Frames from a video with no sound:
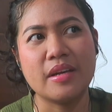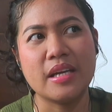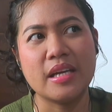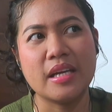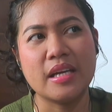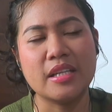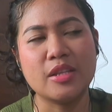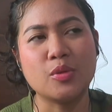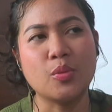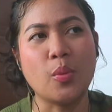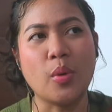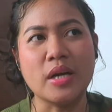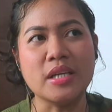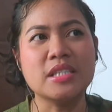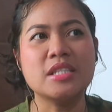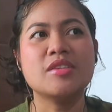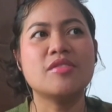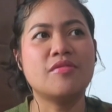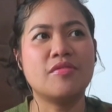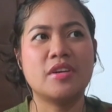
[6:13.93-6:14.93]
it was
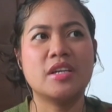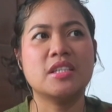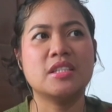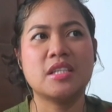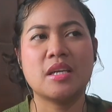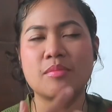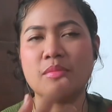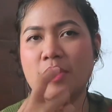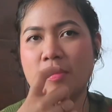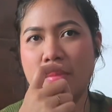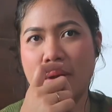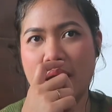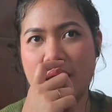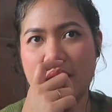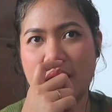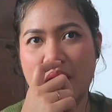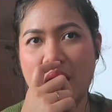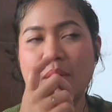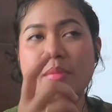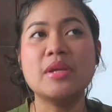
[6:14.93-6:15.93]
the first time na
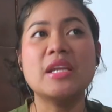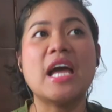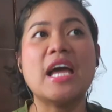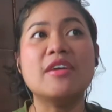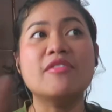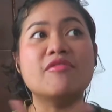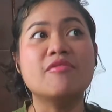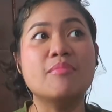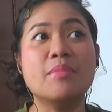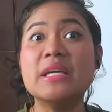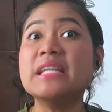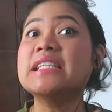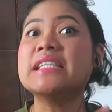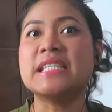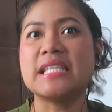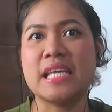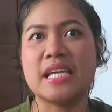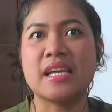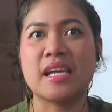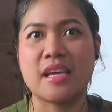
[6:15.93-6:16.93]
parang, I mean, I've been
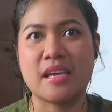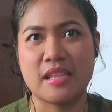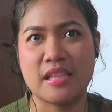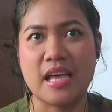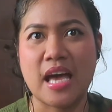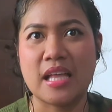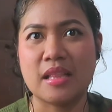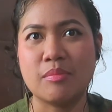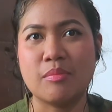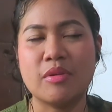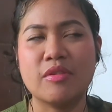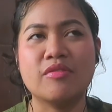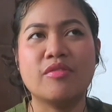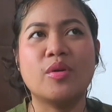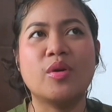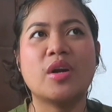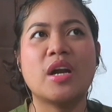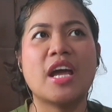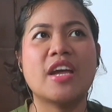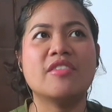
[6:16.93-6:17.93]
singing that
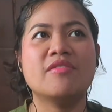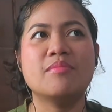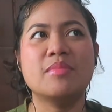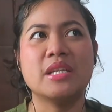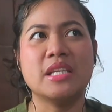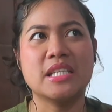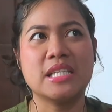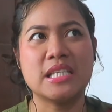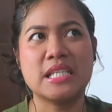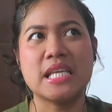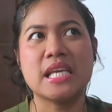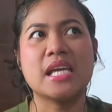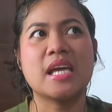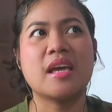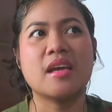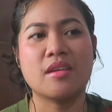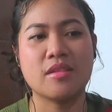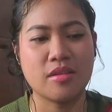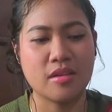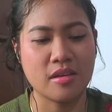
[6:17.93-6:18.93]
before. I've been
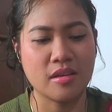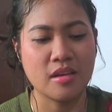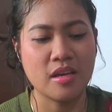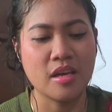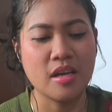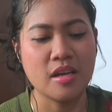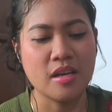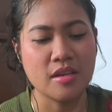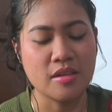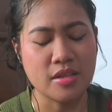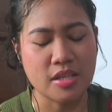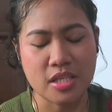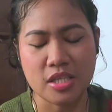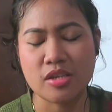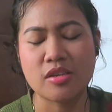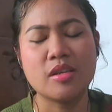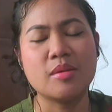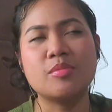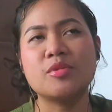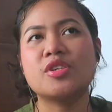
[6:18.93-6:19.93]
singing the
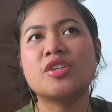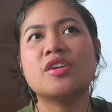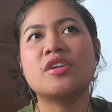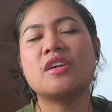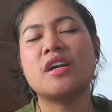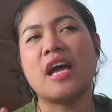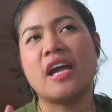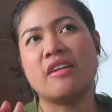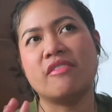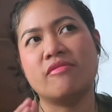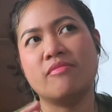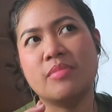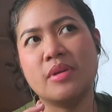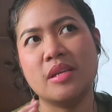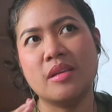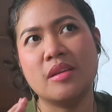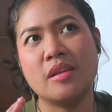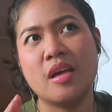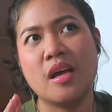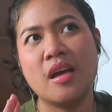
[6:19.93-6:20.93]
scripture. I've
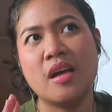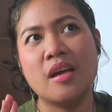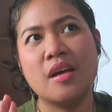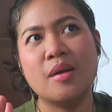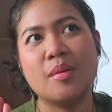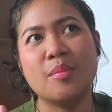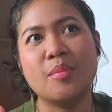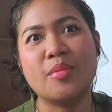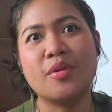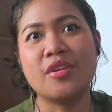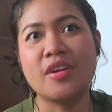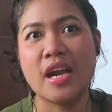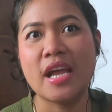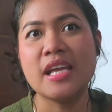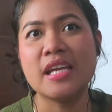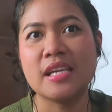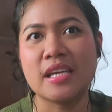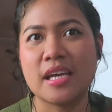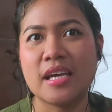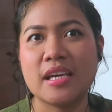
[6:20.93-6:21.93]
been
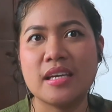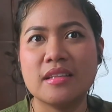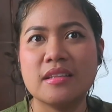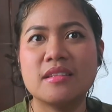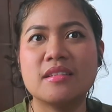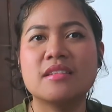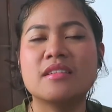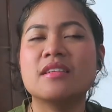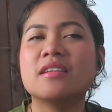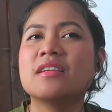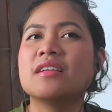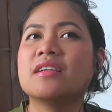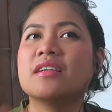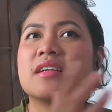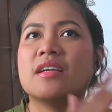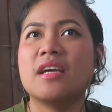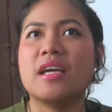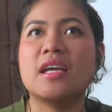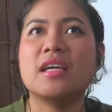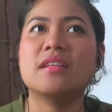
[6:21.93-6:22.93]
praying it
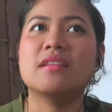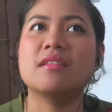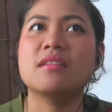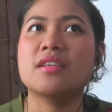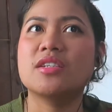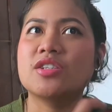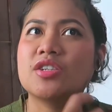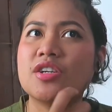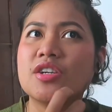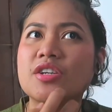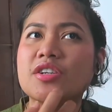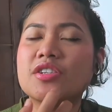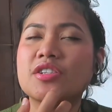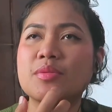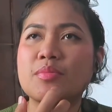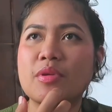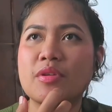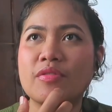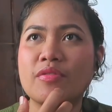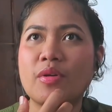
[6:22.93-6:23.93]
in the church
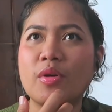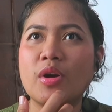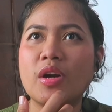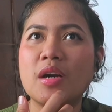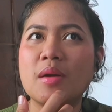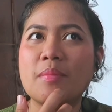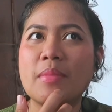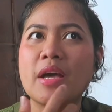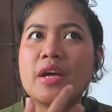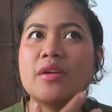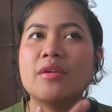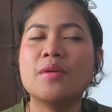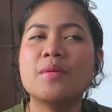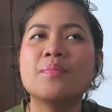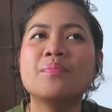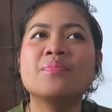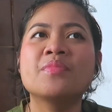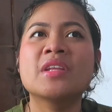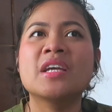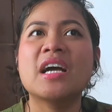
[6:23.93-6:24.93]
before. Pero
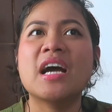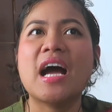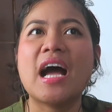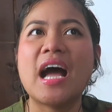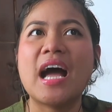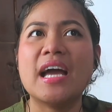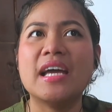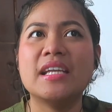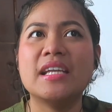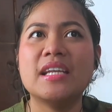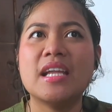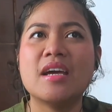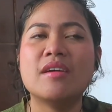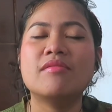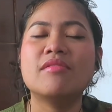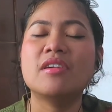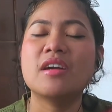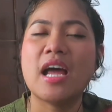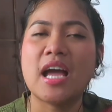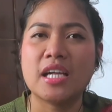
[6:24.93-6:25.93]
I
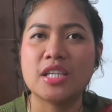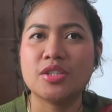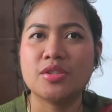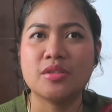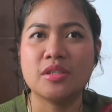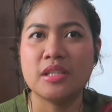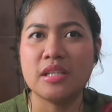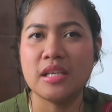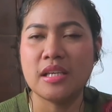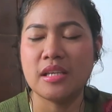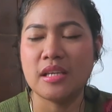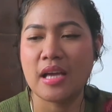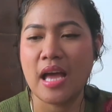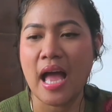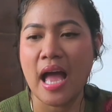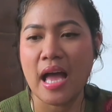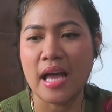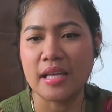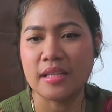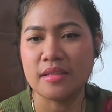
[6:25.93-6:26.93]
never actually
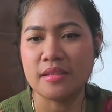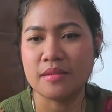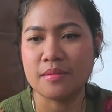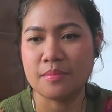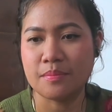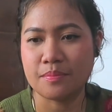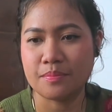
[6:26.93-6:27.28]
had